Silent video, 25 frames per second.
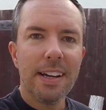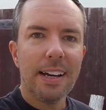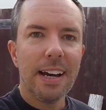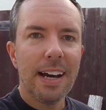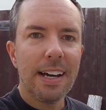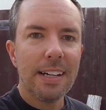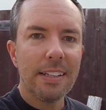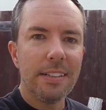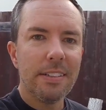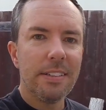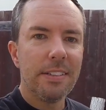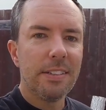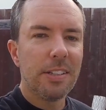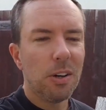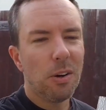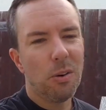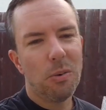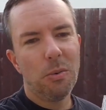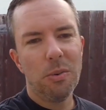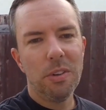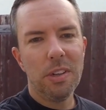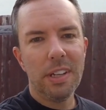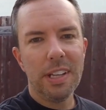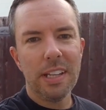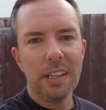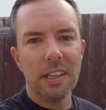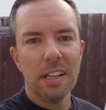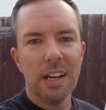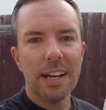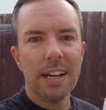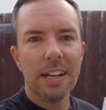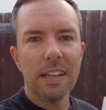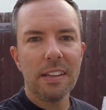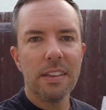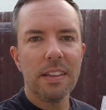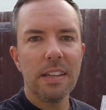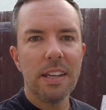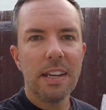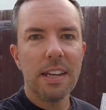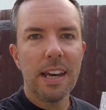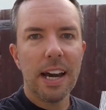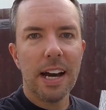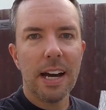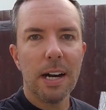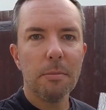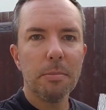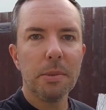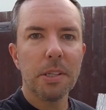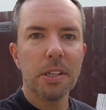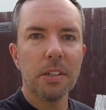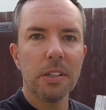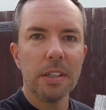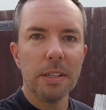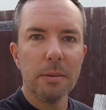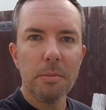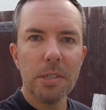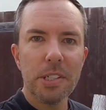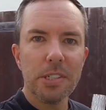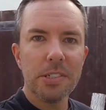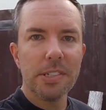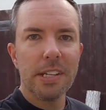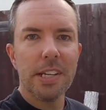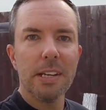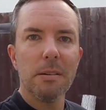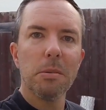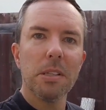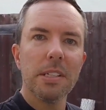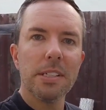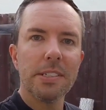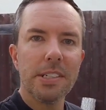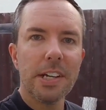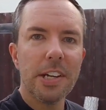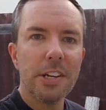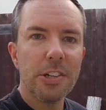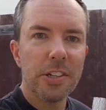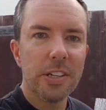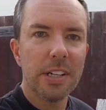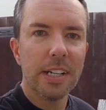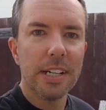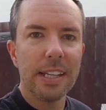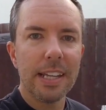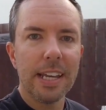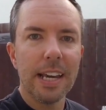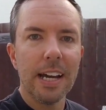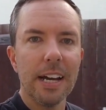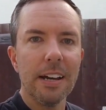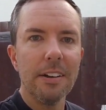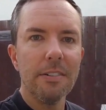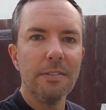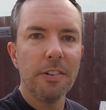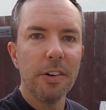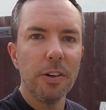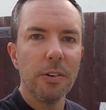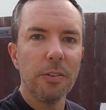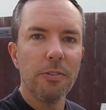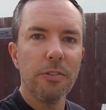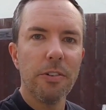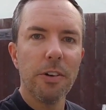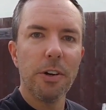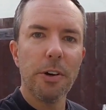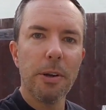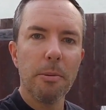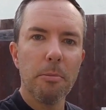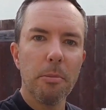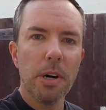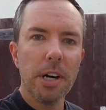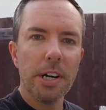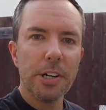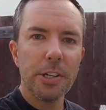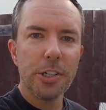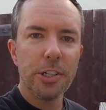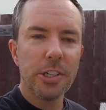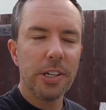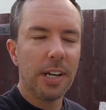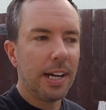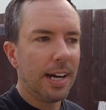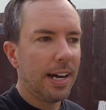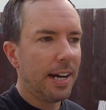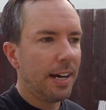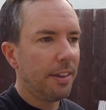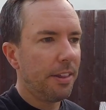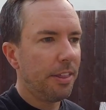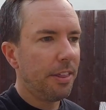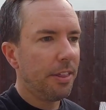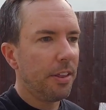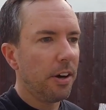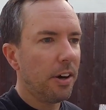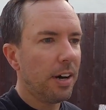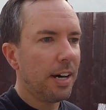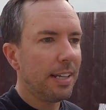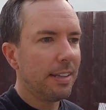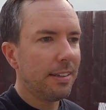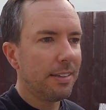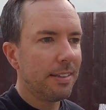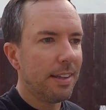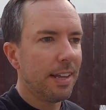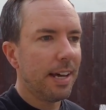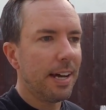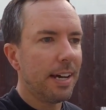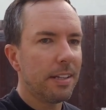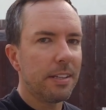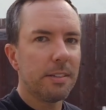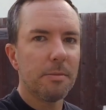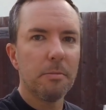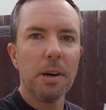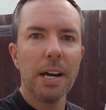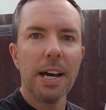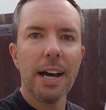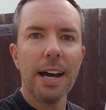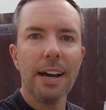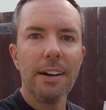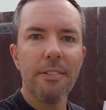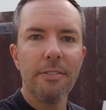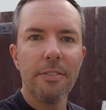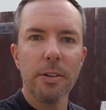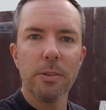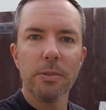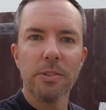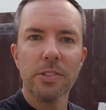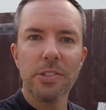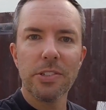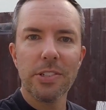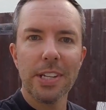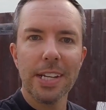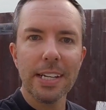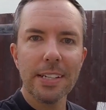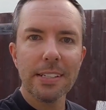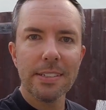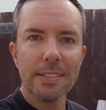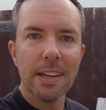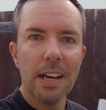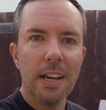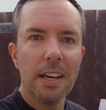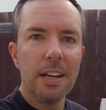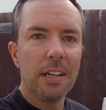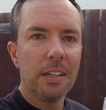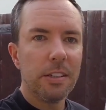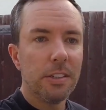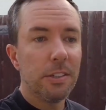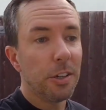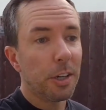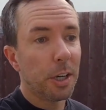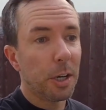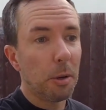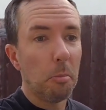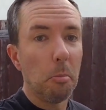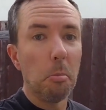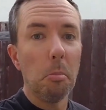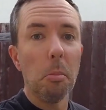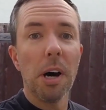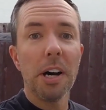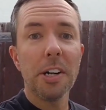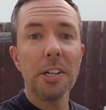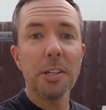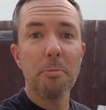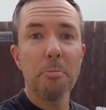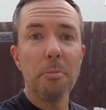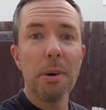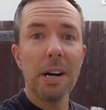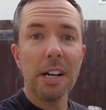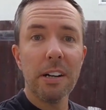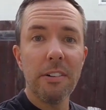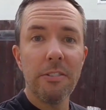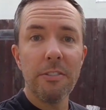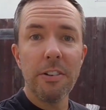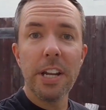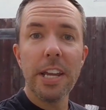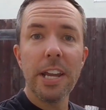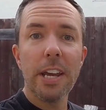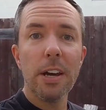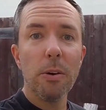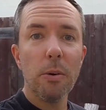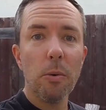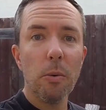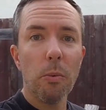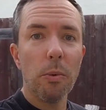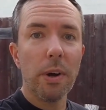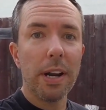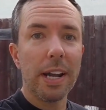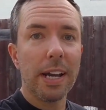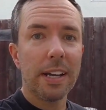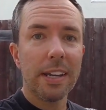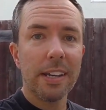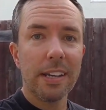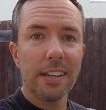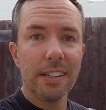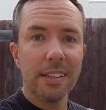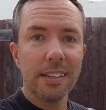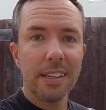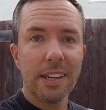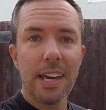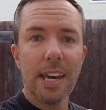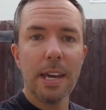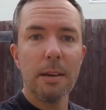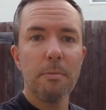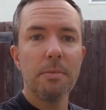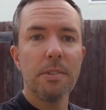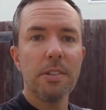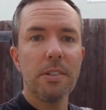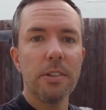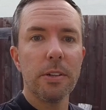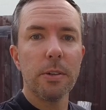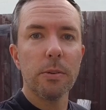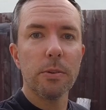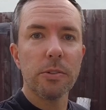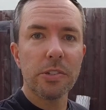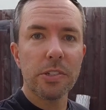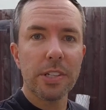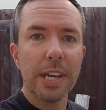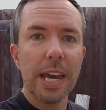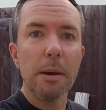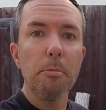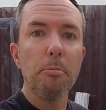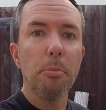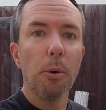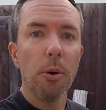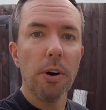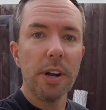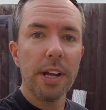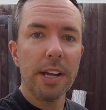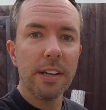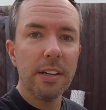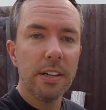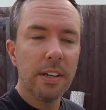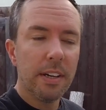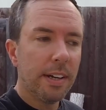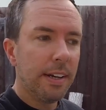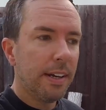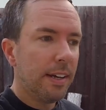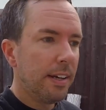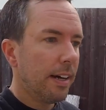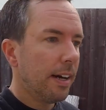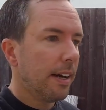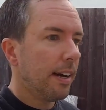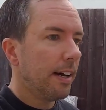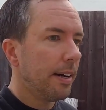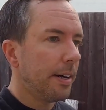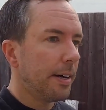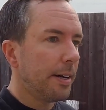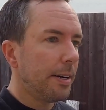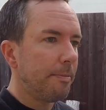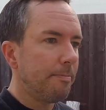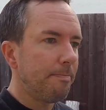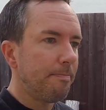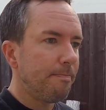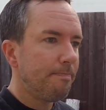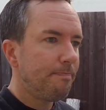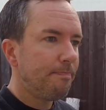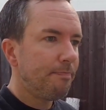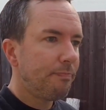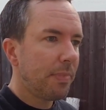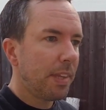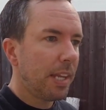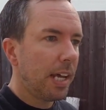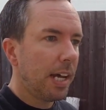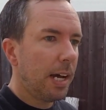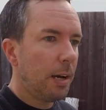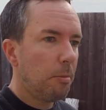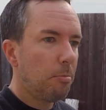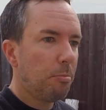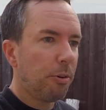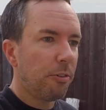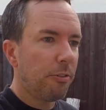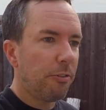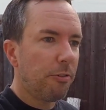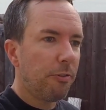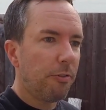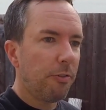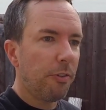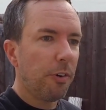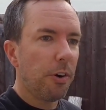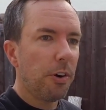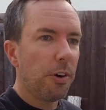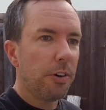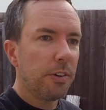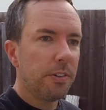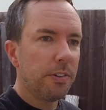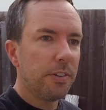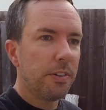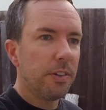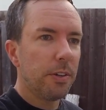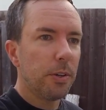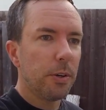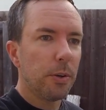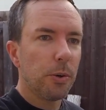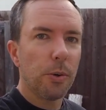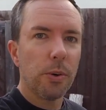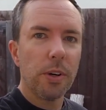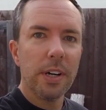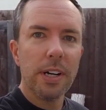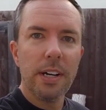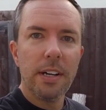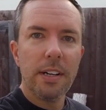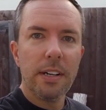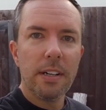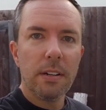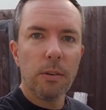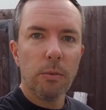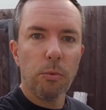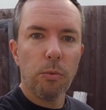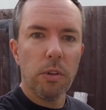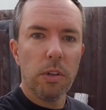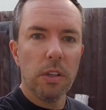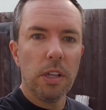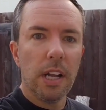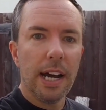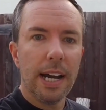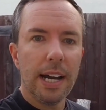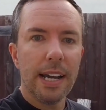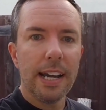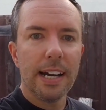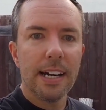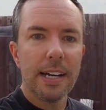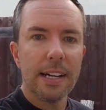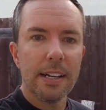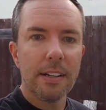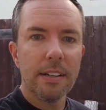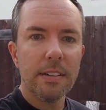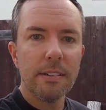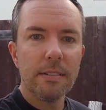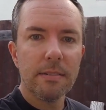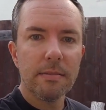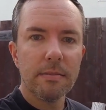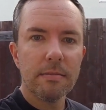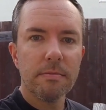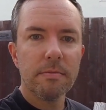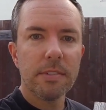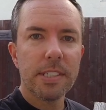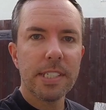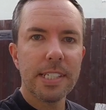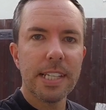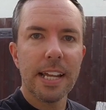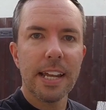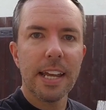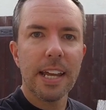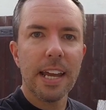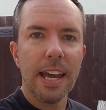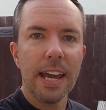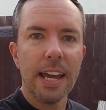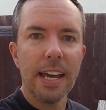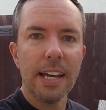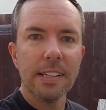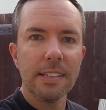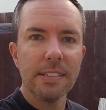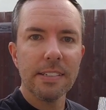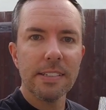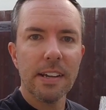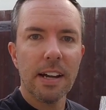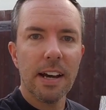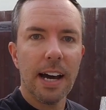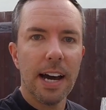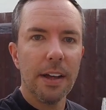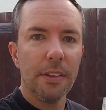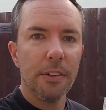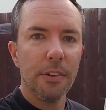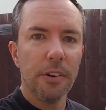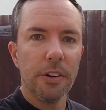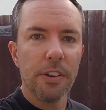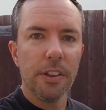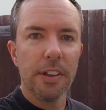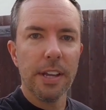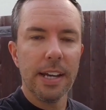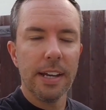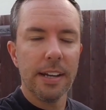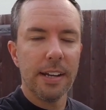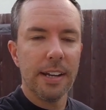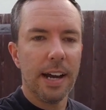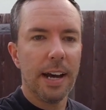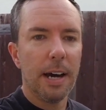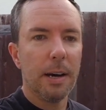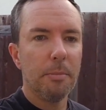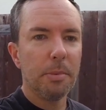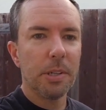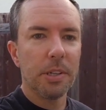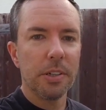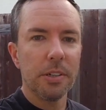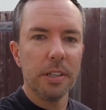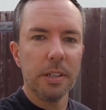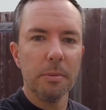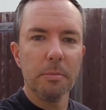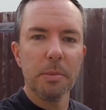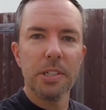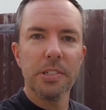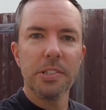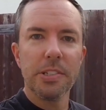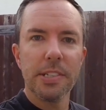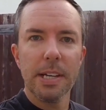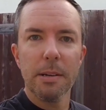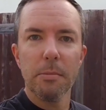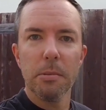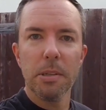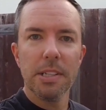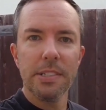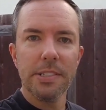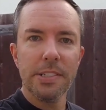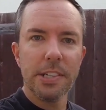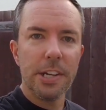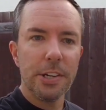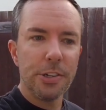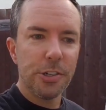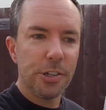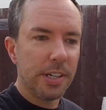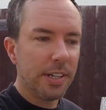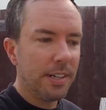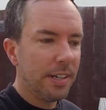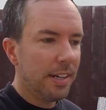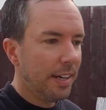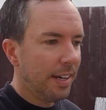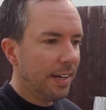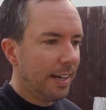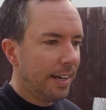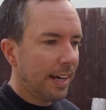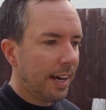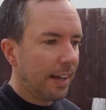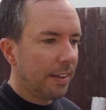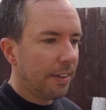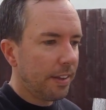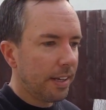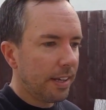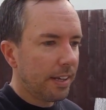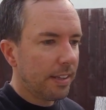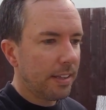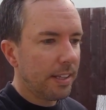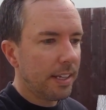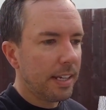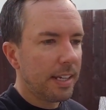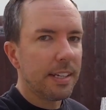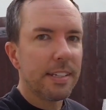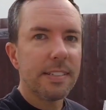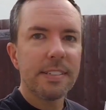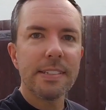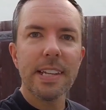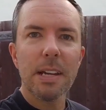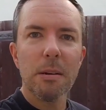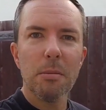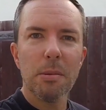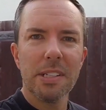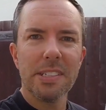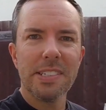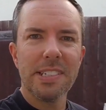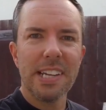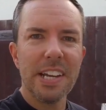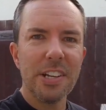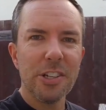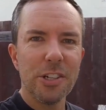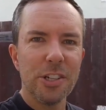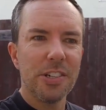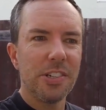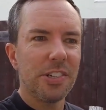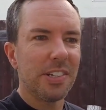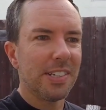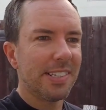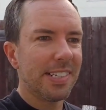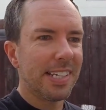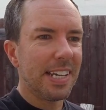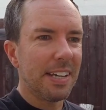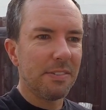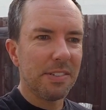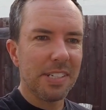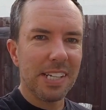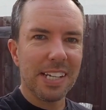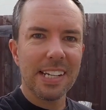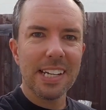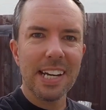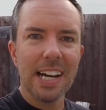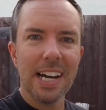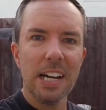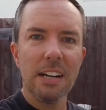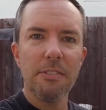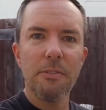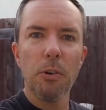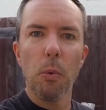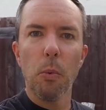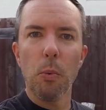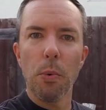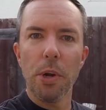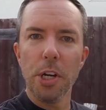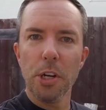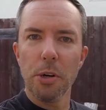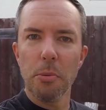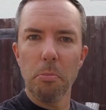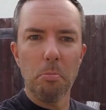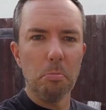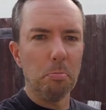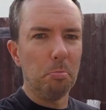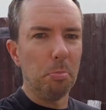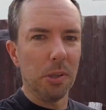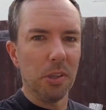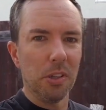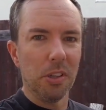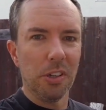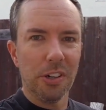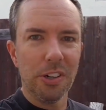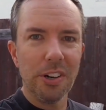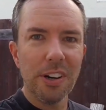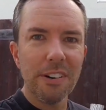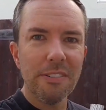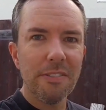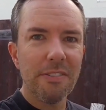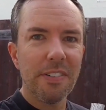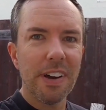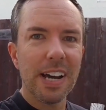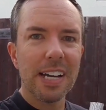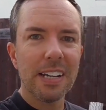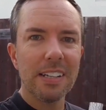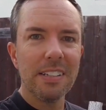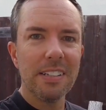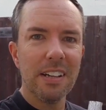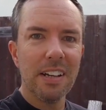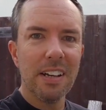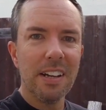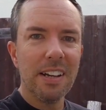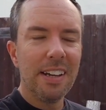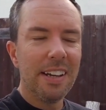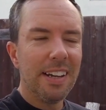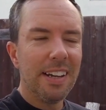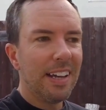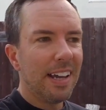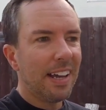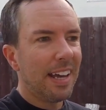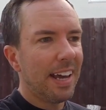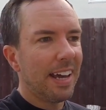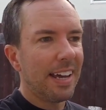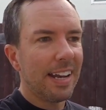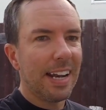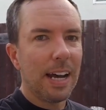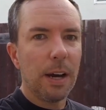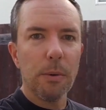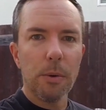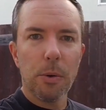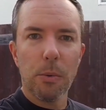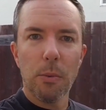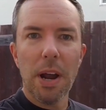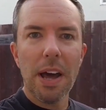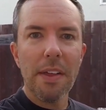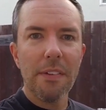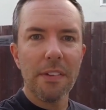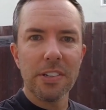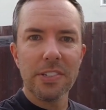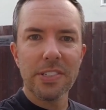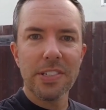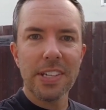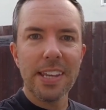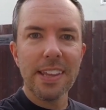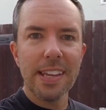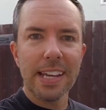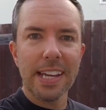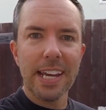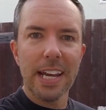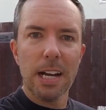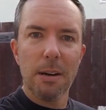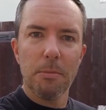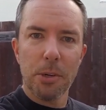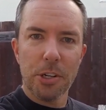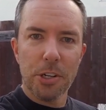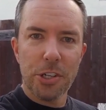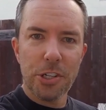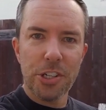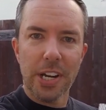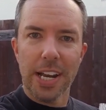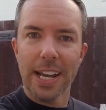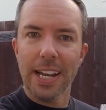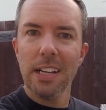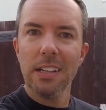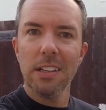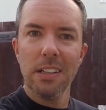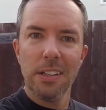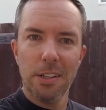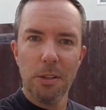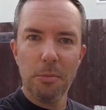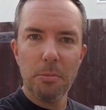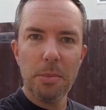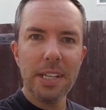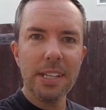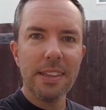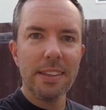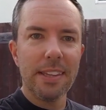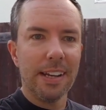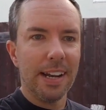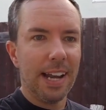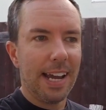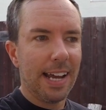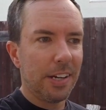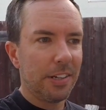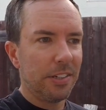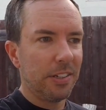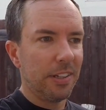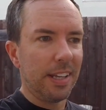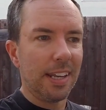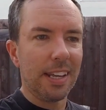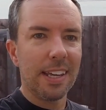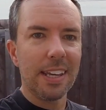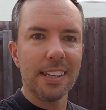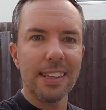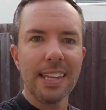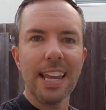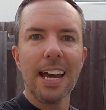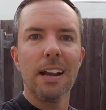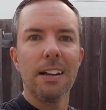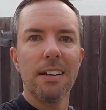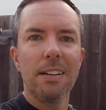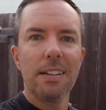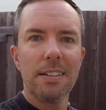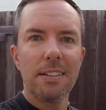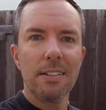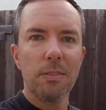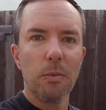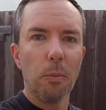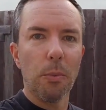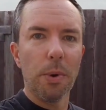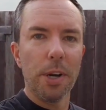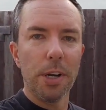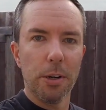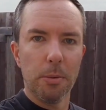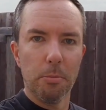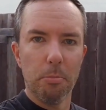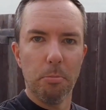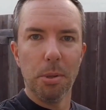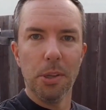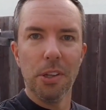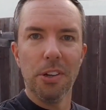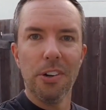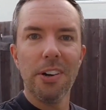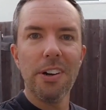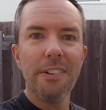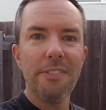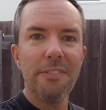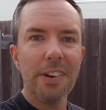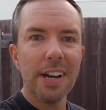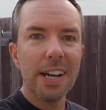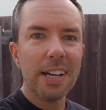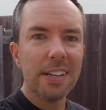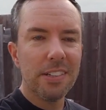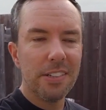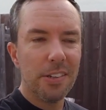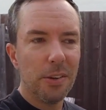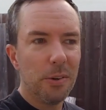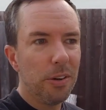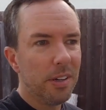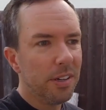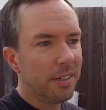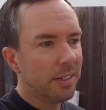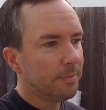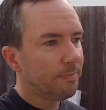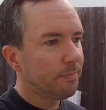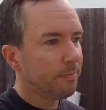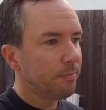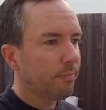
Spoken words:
I don't really like the optical image stabilization on the iPhone very much. I thought that my iPhone 6 took much better video when it came to skateboarding. I prefer to rely on steady hands other than optical image stabilization. I think the stabilization just gives it kind of a weird blur effect, and I would rather see the camera shake a little bit than actually get that weird blur effect to it.